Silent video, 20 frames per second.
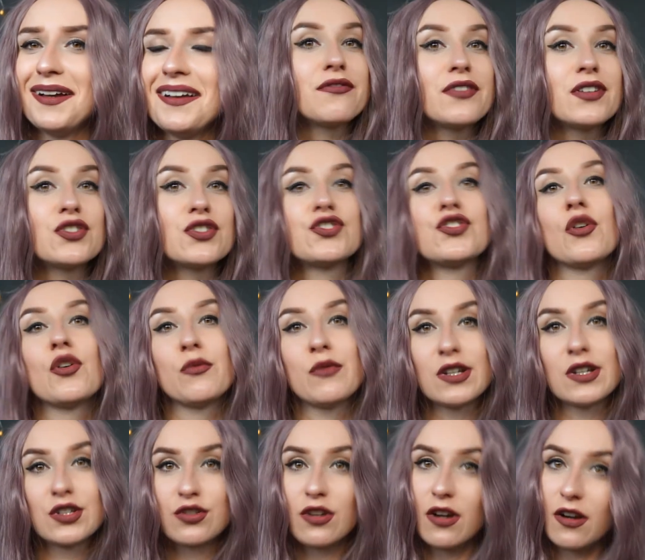feel so
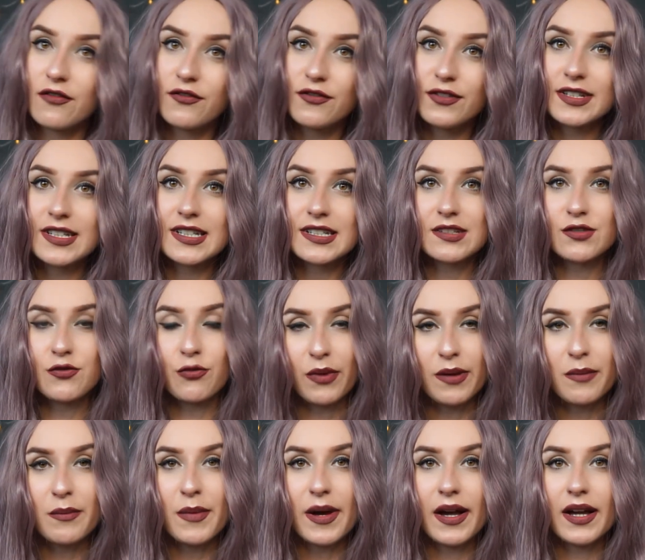much confident
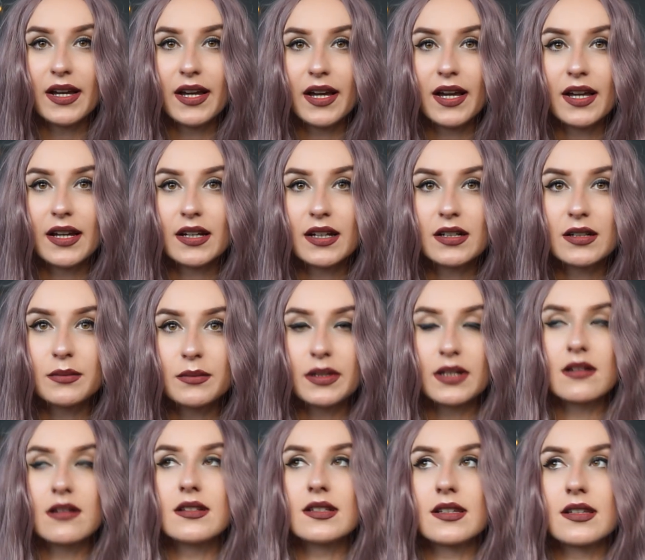with my hair
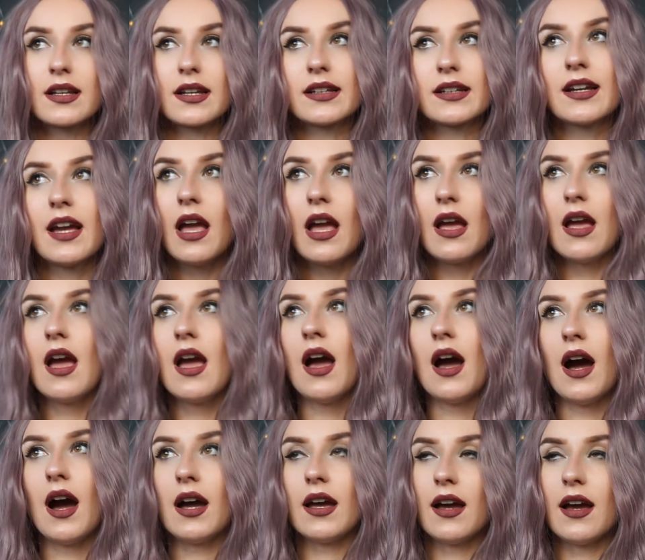because like
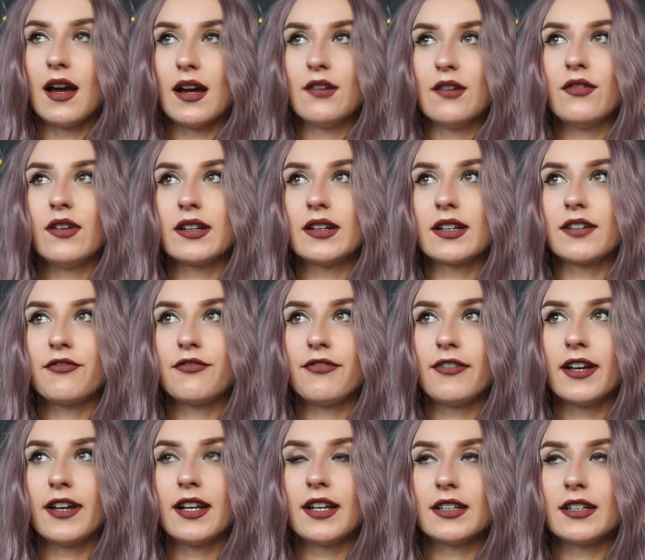I have like a
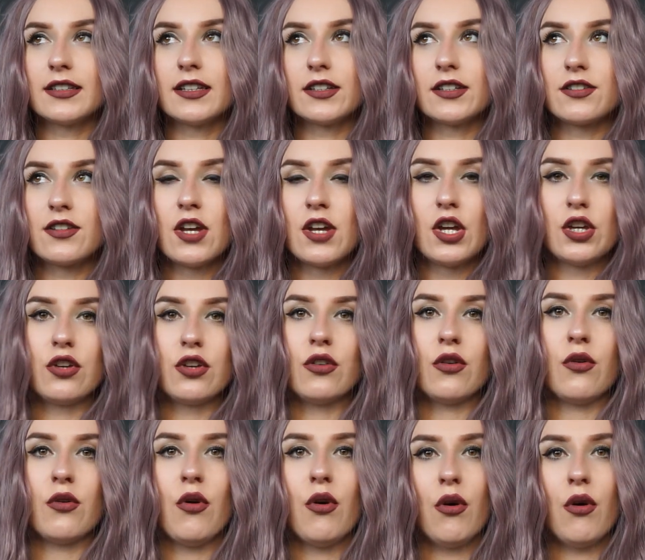feeling that you
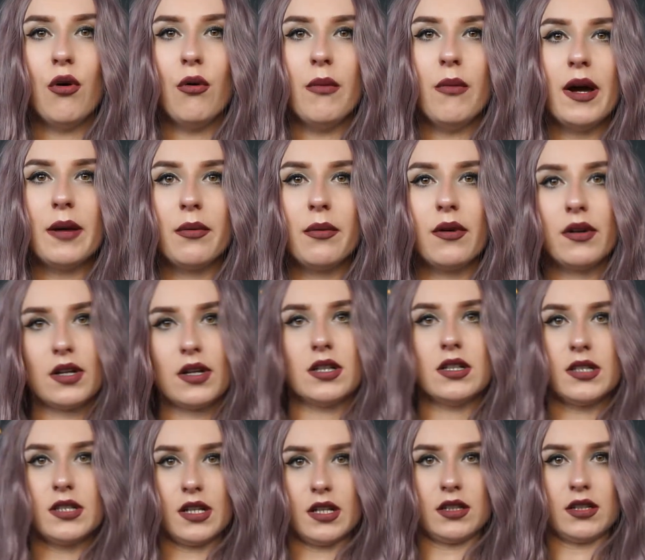know all my body
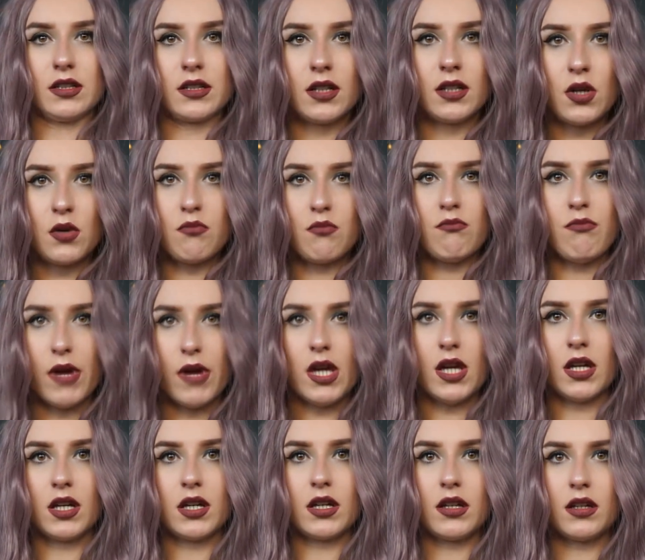is like
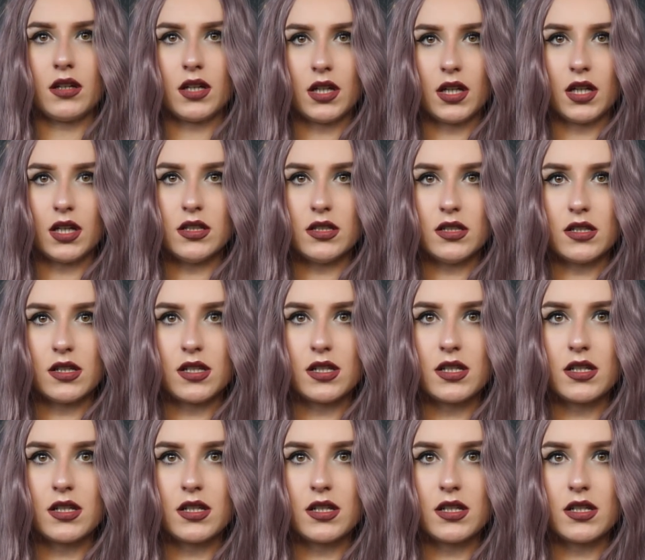big and